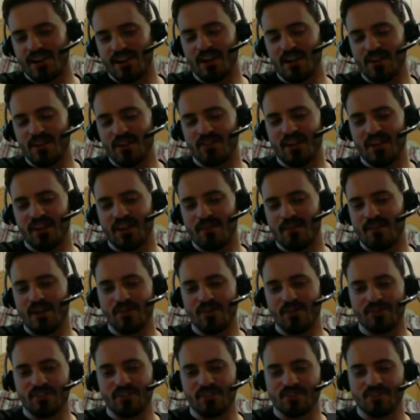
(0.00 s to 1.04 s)
the eighth came
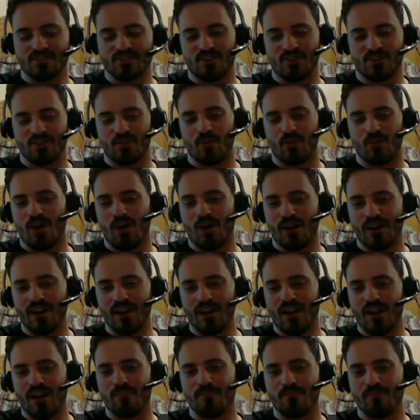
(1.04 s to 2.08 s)
out, they just started walking
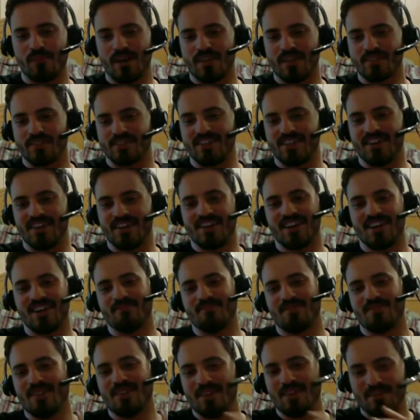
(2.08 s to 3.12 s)
out. By the time
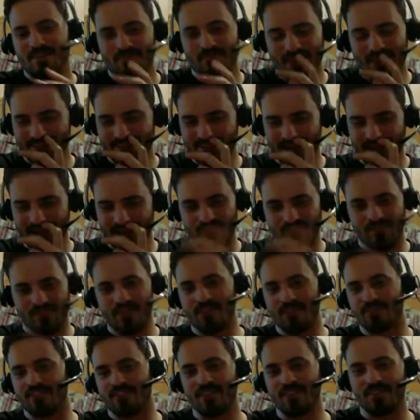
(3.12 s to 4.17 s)
the
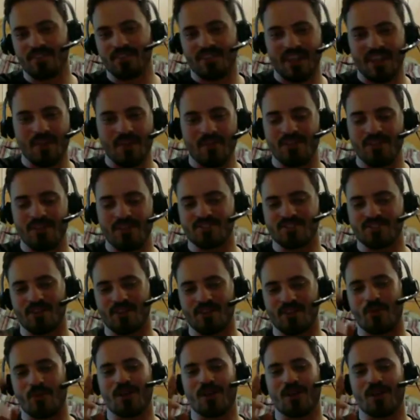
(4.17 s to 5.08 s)
15th came out, they started